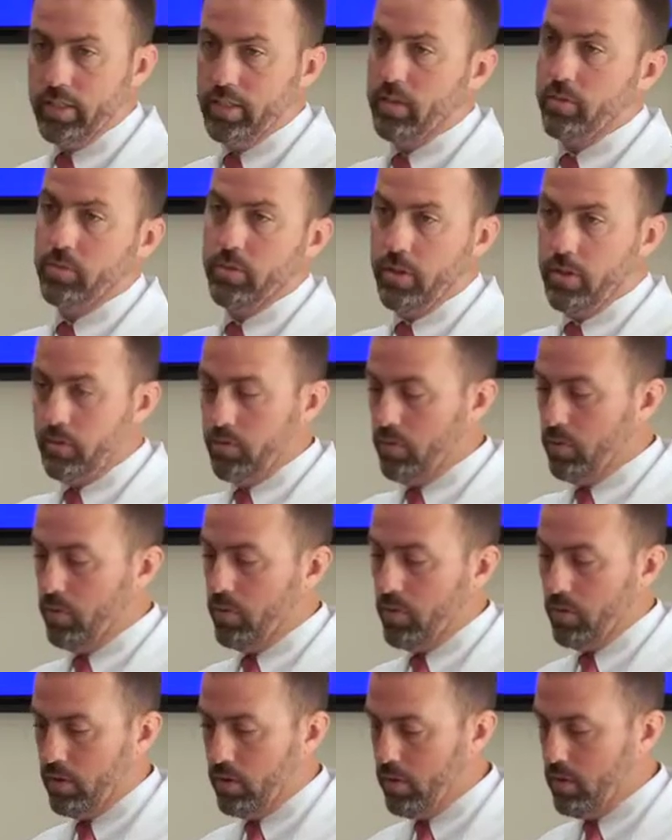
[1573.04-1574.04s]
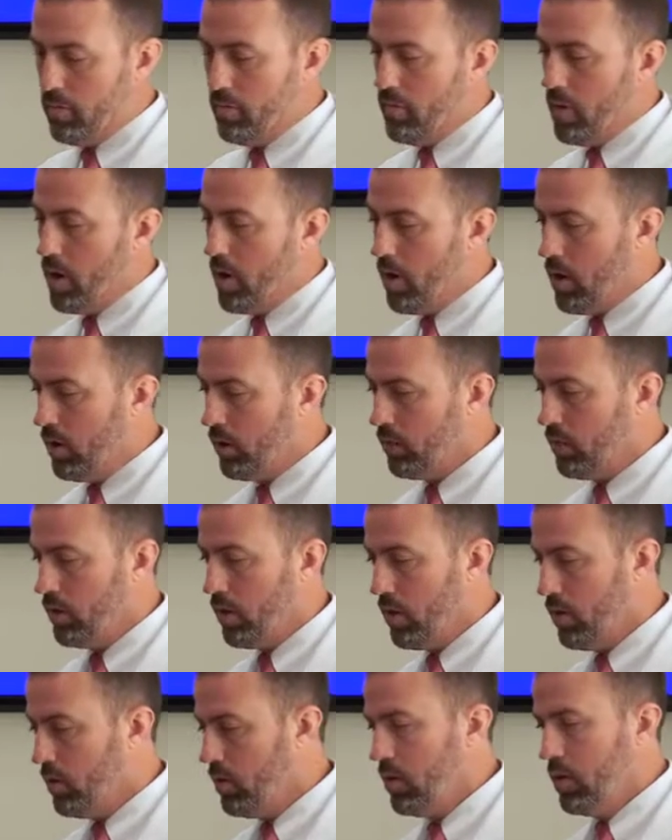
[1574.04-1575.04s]
stem cells from the marrow.
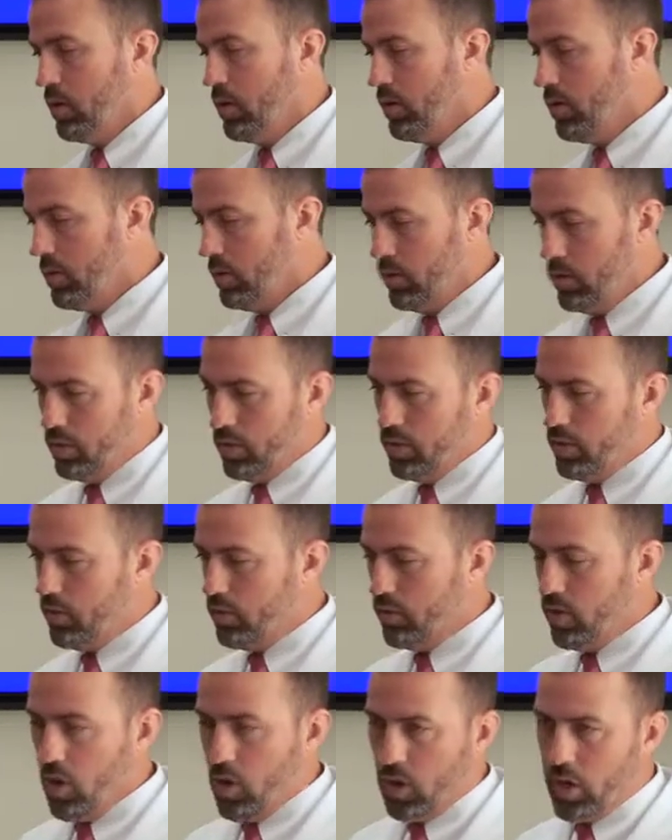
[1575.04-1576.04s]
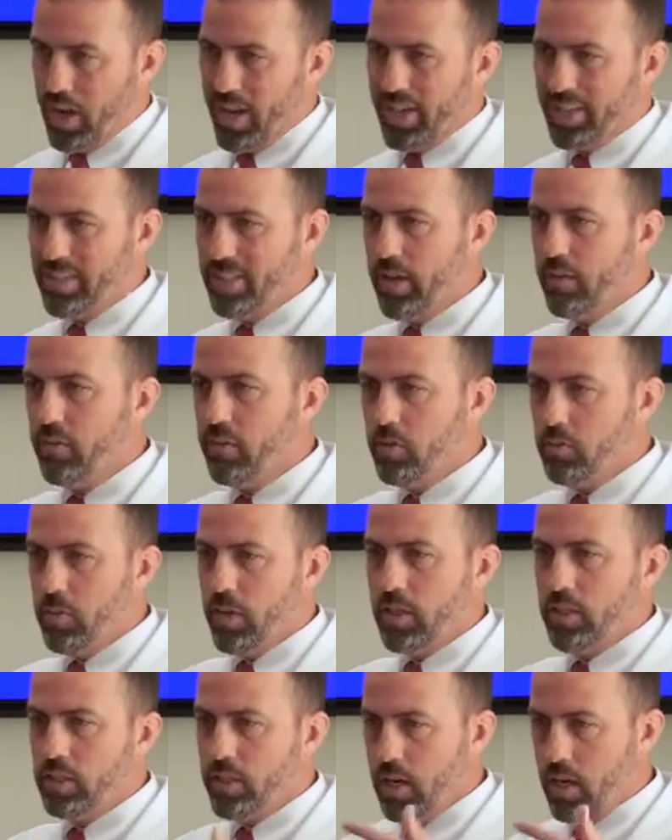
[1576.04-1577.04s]
So this is all kind of stuff that's
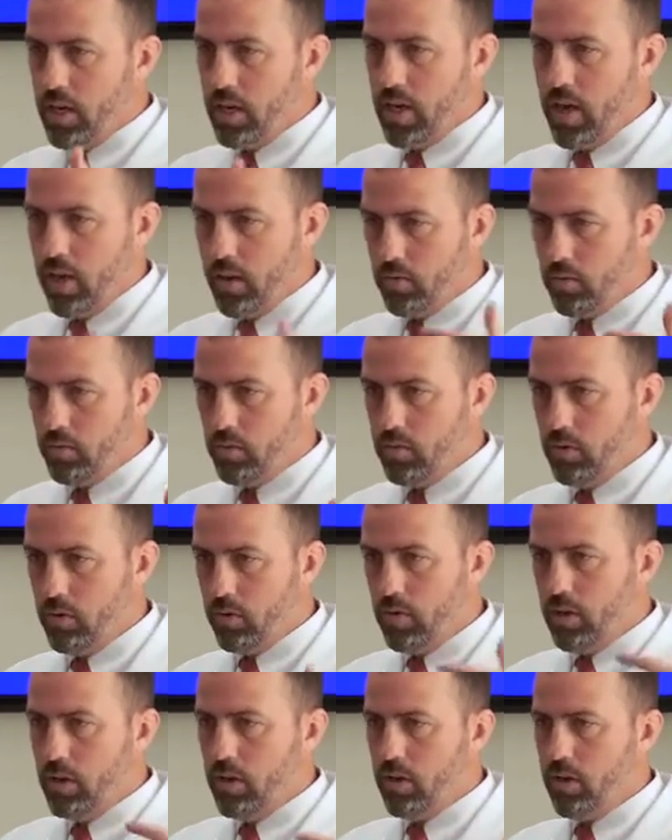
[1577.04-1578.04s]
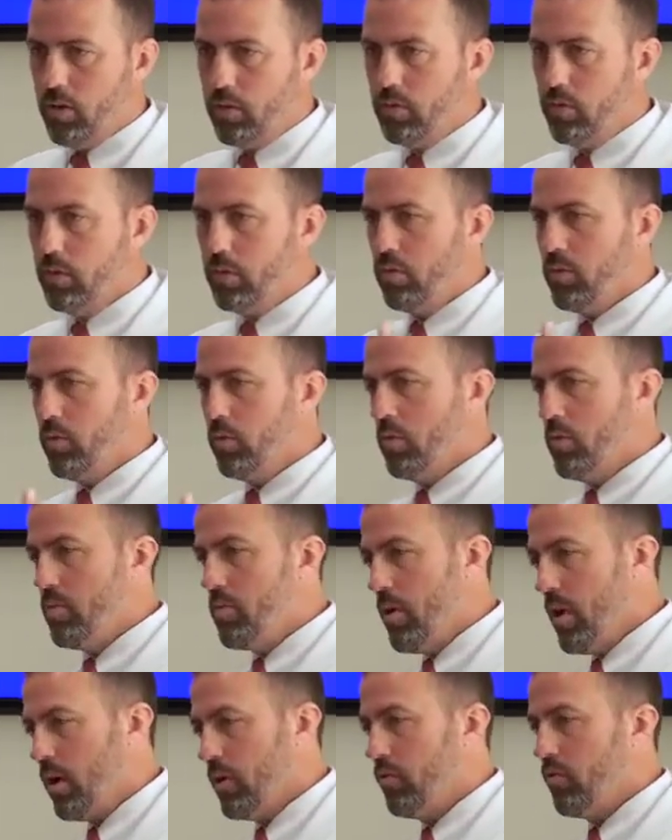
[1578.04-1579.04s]
being studied now. What do we do? Do we do
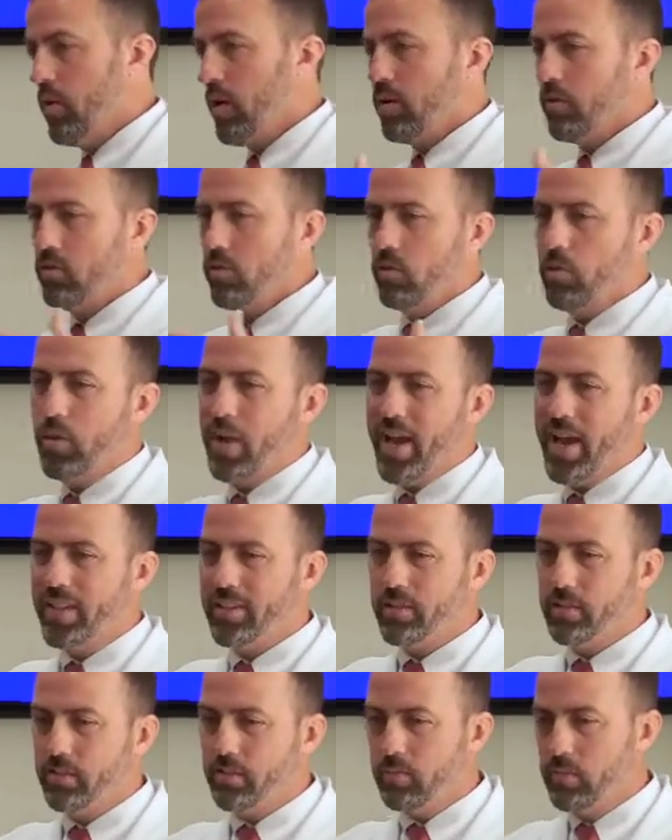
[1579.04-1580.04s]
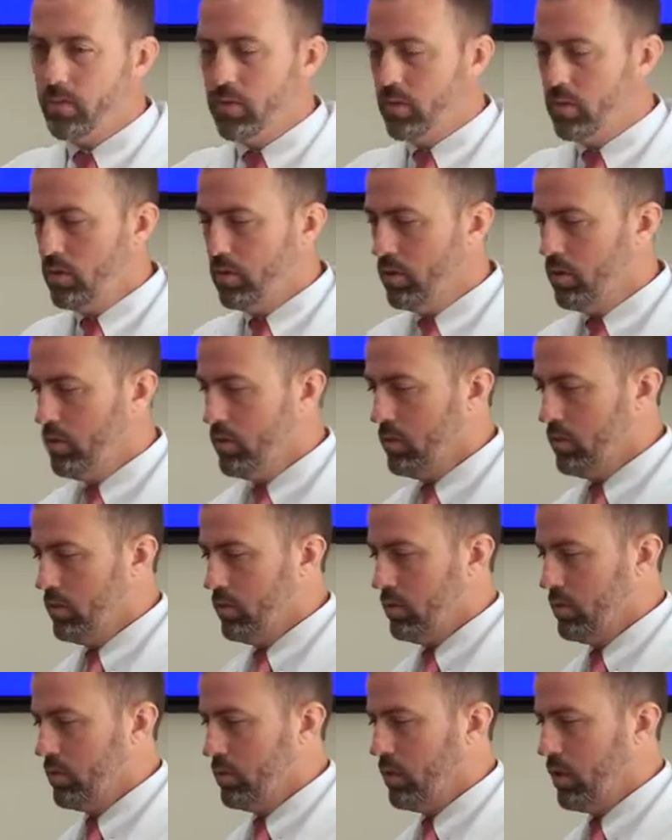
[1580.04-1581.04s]
microfracture? Do we add some
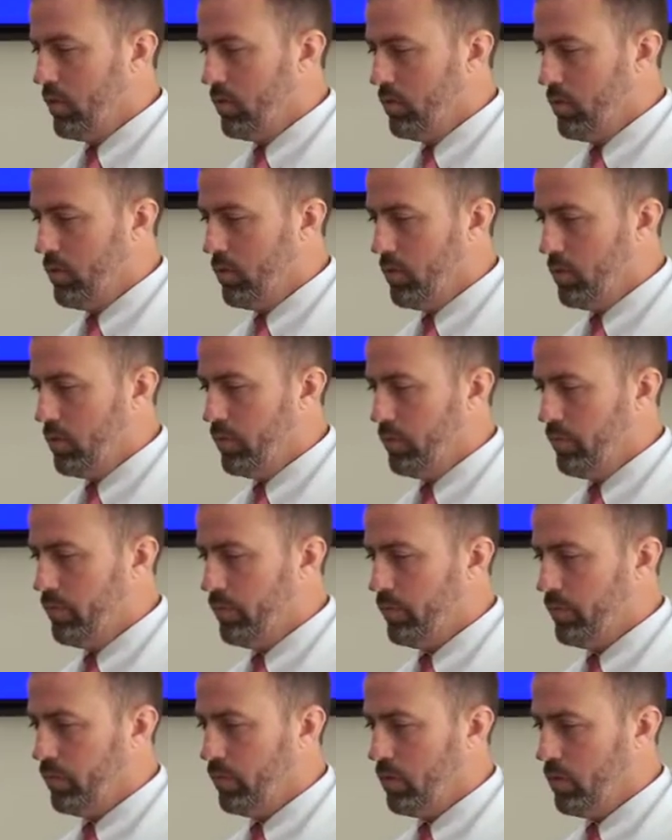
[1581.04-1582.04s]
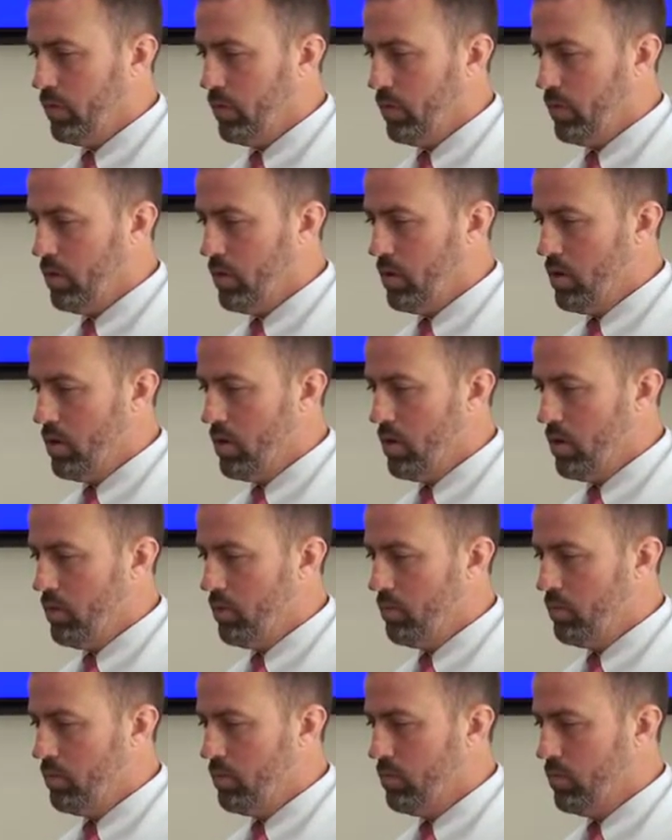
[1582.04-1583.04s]
stuff to it?
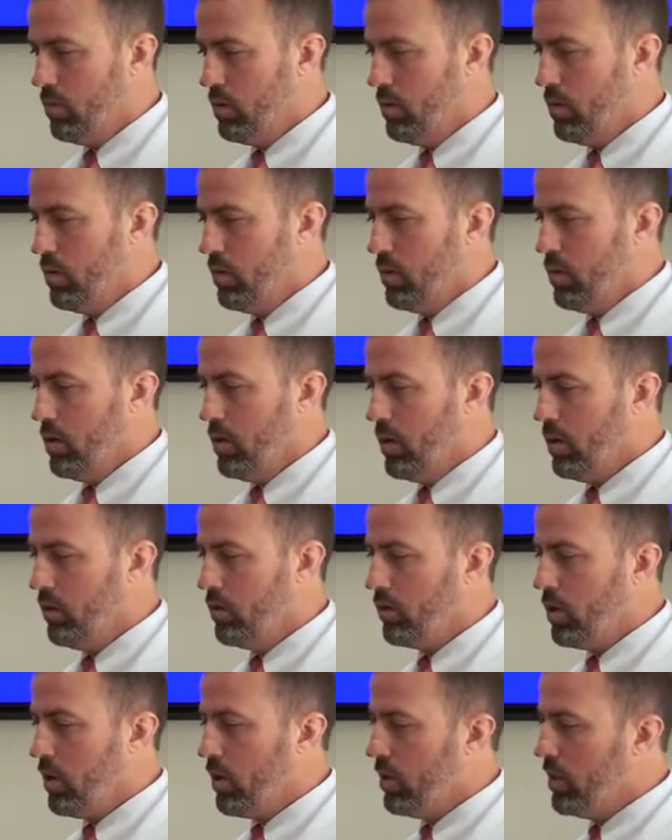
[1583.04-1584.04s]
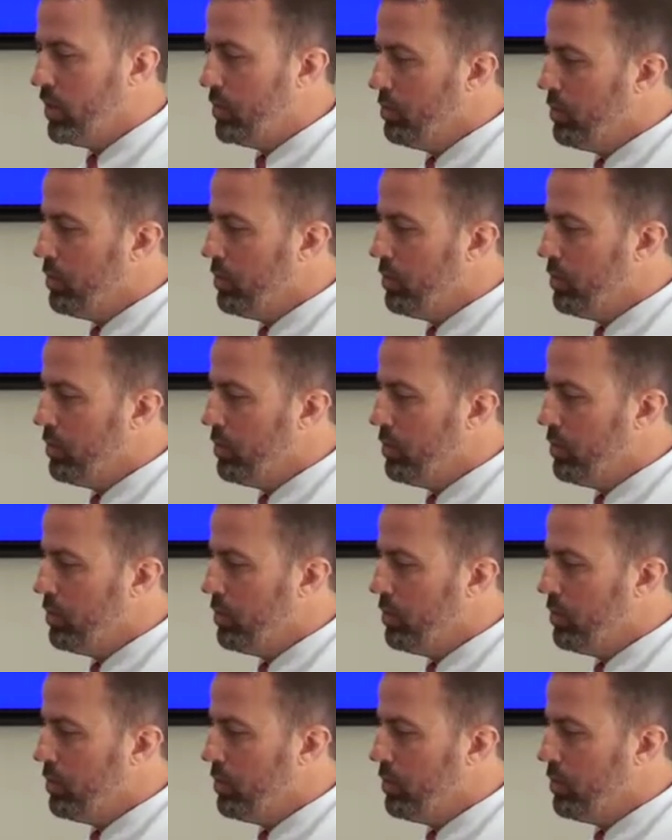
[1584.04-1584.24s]
And there's all these